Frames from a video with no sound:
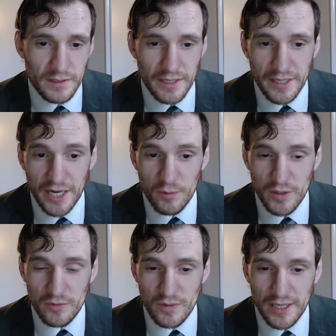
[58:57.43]
I
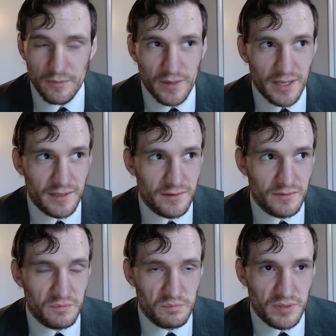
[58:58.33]
wouldn't
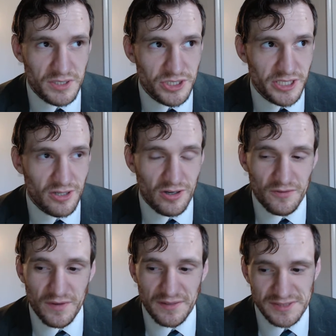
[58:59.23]
recommend binging all
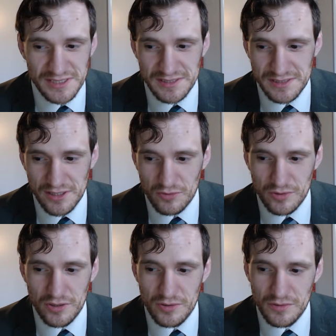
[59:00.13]
5 seasons in a
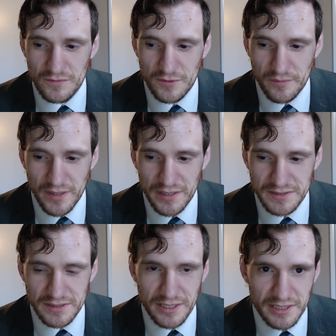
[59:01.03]
row. For me,
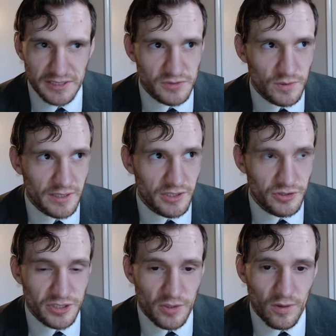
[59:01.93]
it's one that
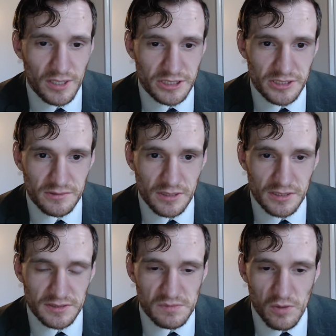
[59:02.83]
you should watch in
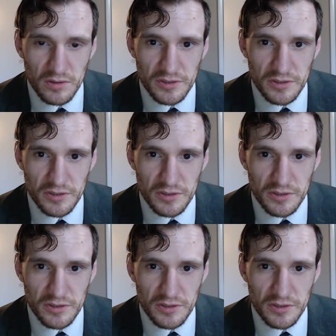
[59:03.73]
small